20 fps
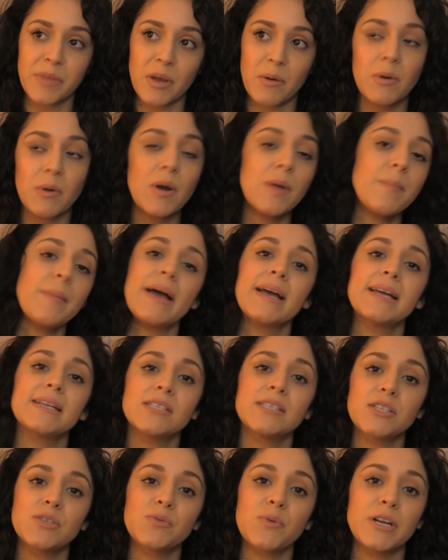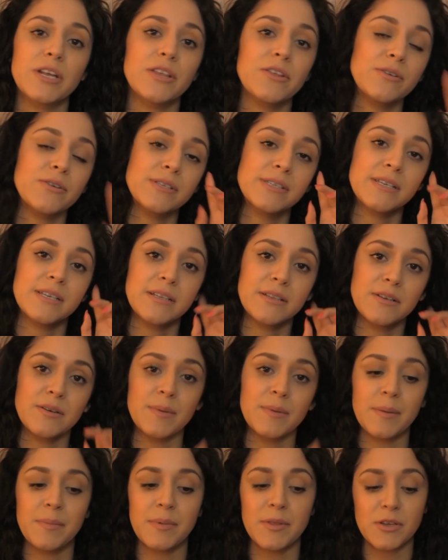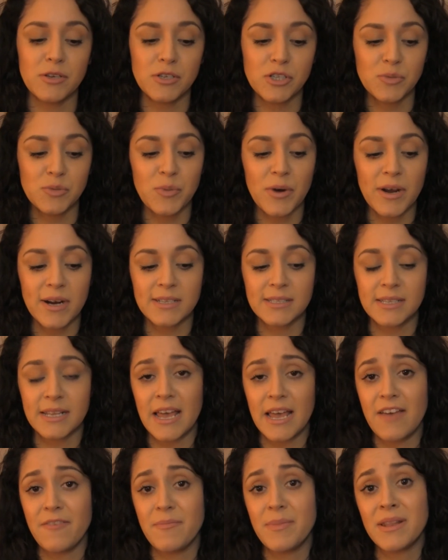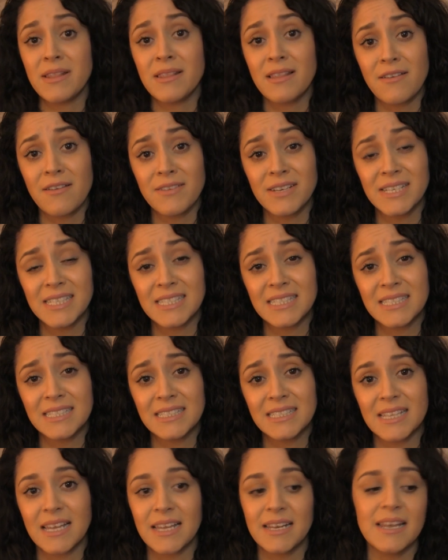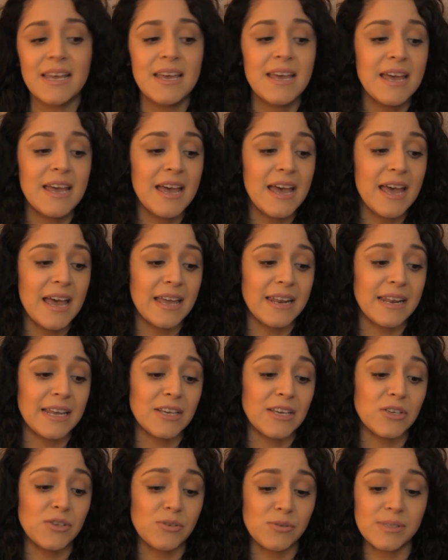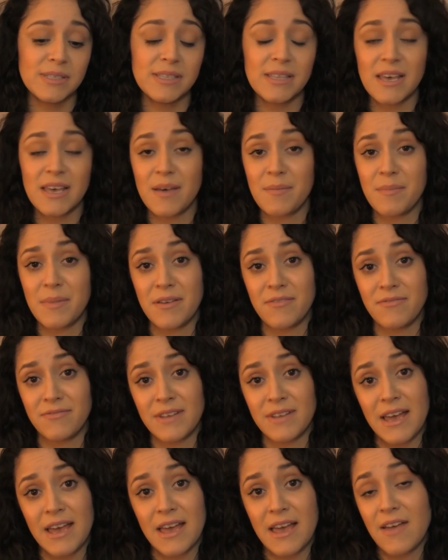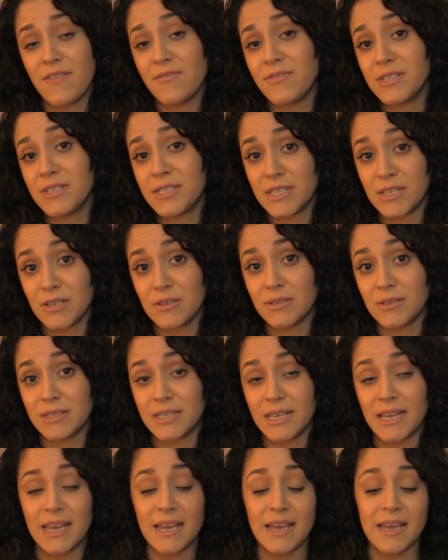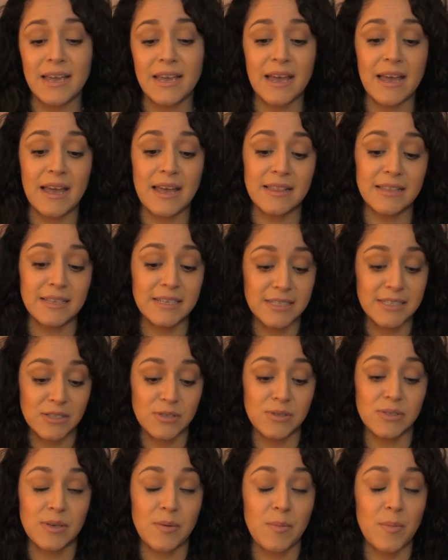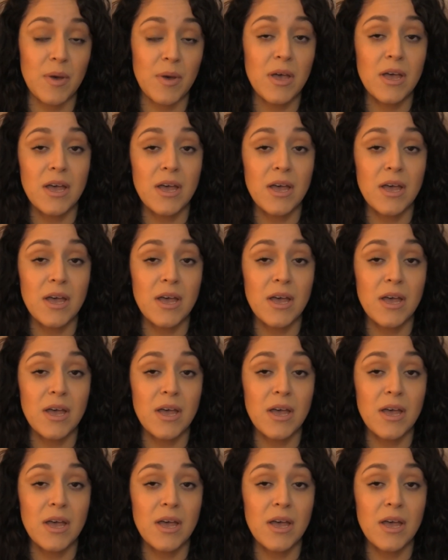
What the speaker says: we're going back into 2013 a little bit, but they're just products that I have been loving since then, and I use them, if not every single day, I at least use them